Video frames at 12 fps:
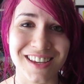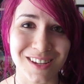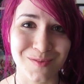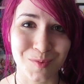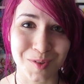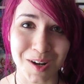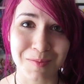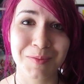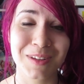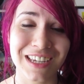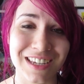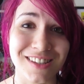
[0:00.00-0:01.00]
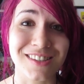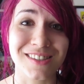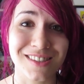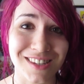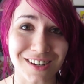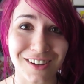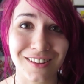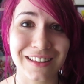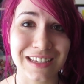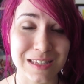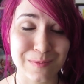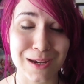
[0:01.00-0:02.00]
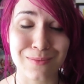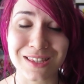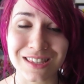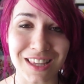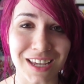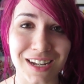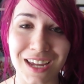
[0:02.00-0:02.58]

it probably is Serial Experiments Lain.